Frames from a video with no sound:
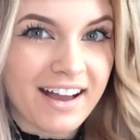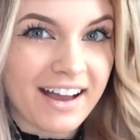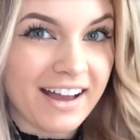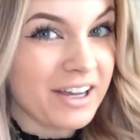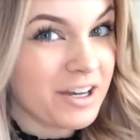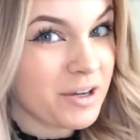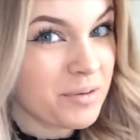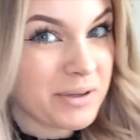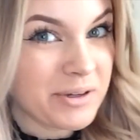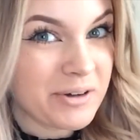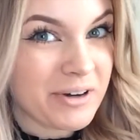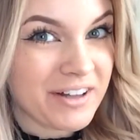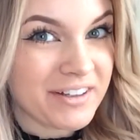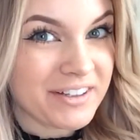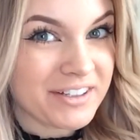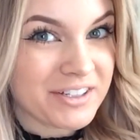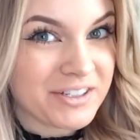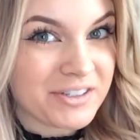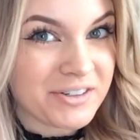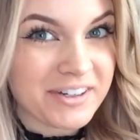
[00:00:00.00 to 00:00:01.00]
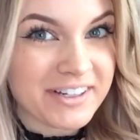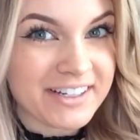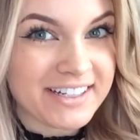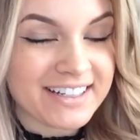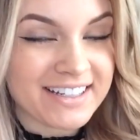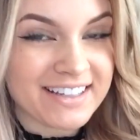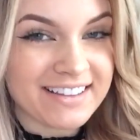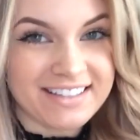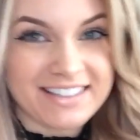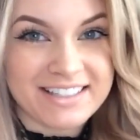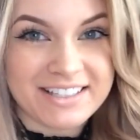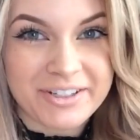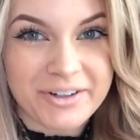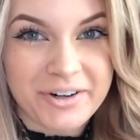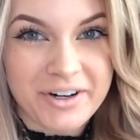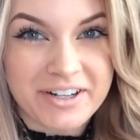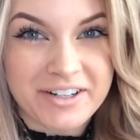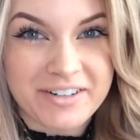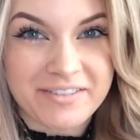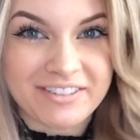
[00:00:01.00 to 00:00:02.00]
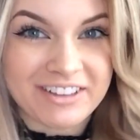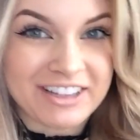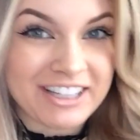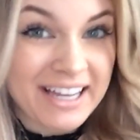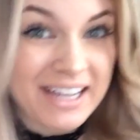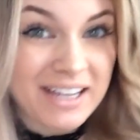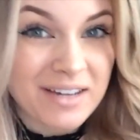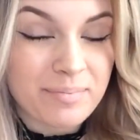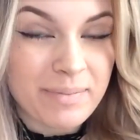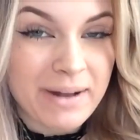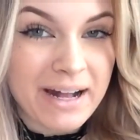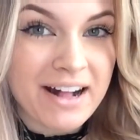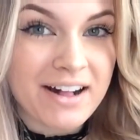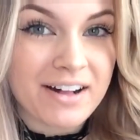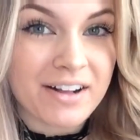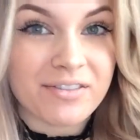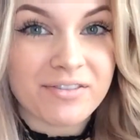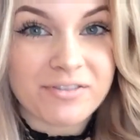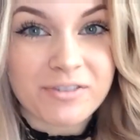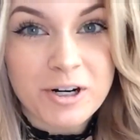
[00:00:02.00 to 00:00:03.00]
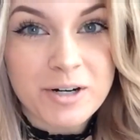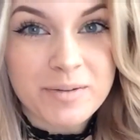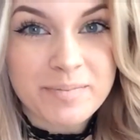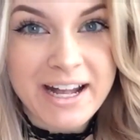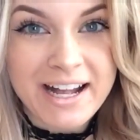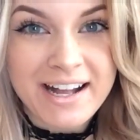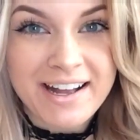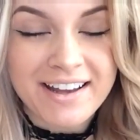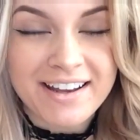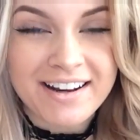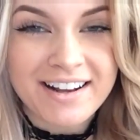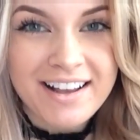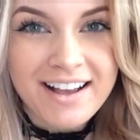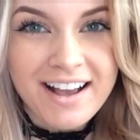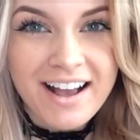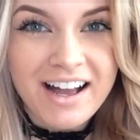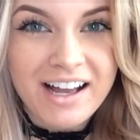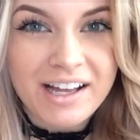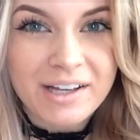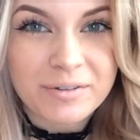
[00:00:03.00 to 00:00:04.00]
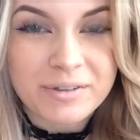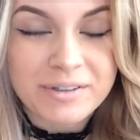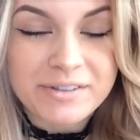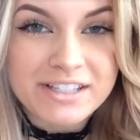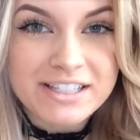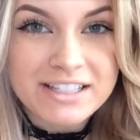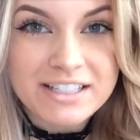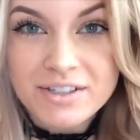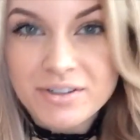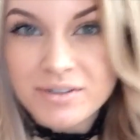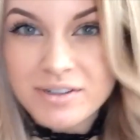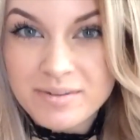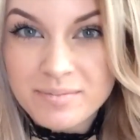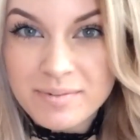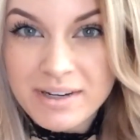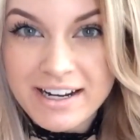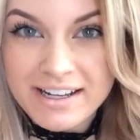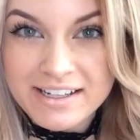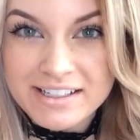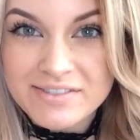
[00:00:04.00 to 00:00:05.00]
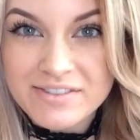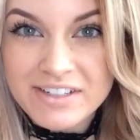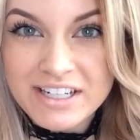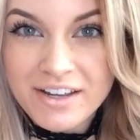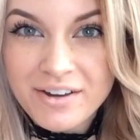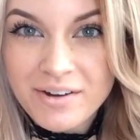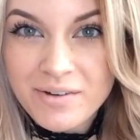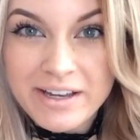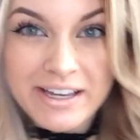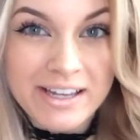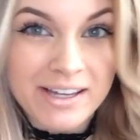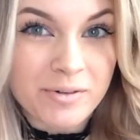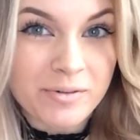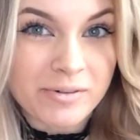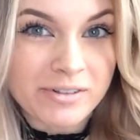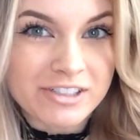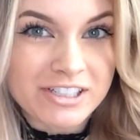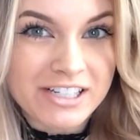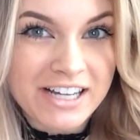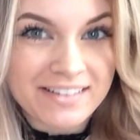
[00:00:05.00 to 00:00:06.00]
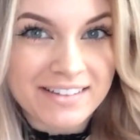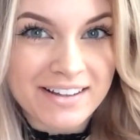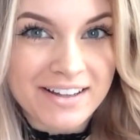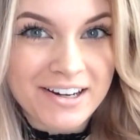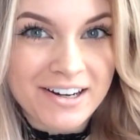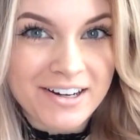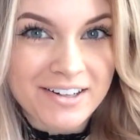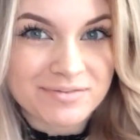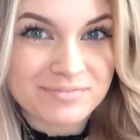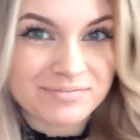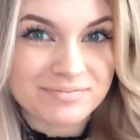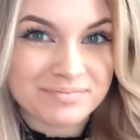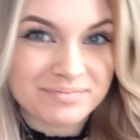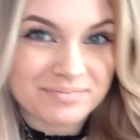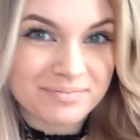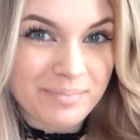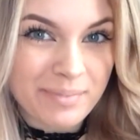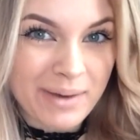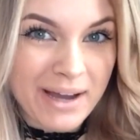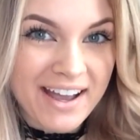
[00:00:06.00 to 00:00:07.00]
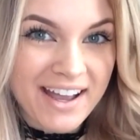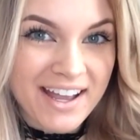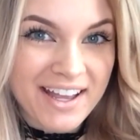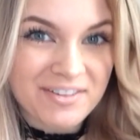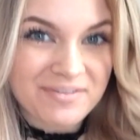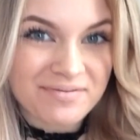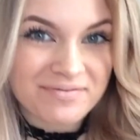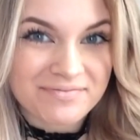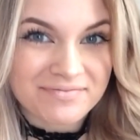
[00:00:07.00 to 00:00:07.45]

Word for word: I hope you all enjoyed this sort of laid back format. I will see you in my next video and we'll chat later. Bye.